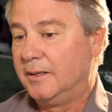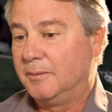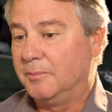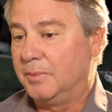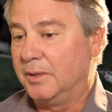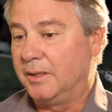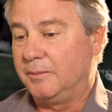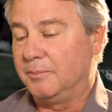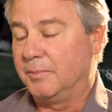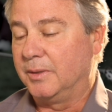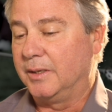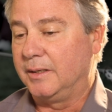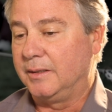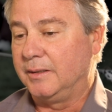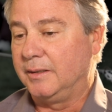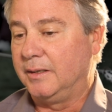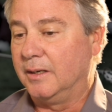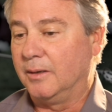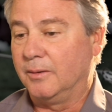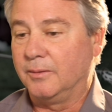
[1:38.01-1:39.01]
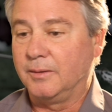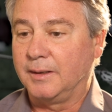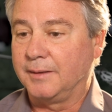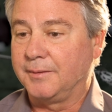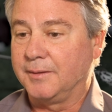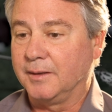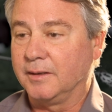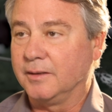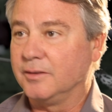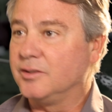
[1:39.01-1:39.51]
but you know, I
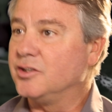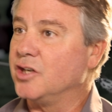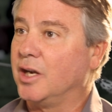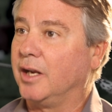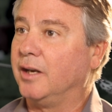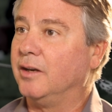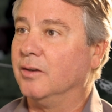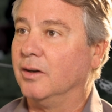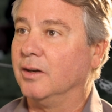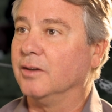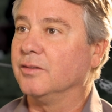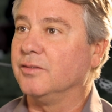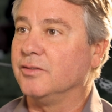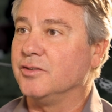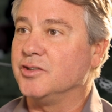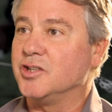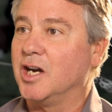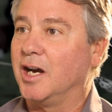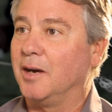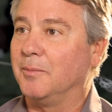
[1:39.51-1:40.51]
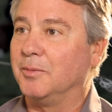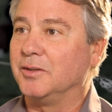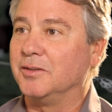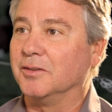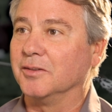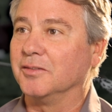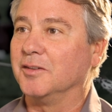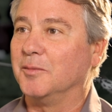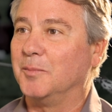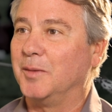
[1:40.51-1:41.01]
think it's Shane Doss's job
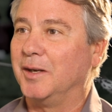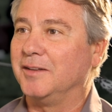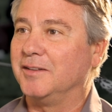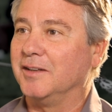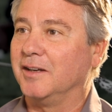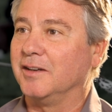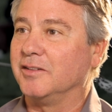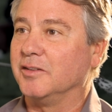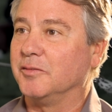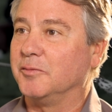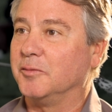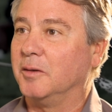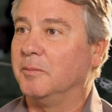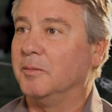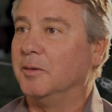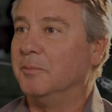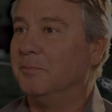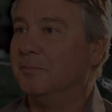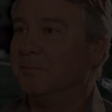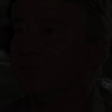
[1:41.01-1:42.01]
until somebody takes it from him.